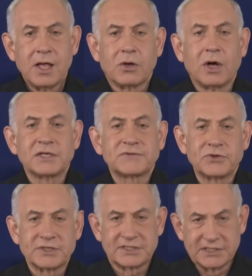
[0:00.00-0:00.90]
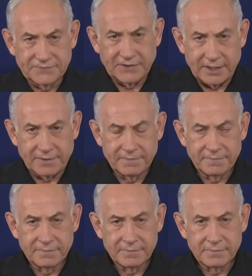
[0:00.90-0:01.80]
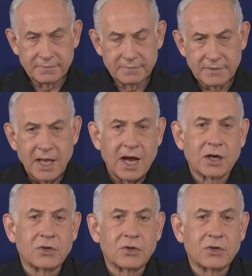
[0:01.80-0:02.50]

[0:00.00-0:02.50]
Calls for a ceasefire are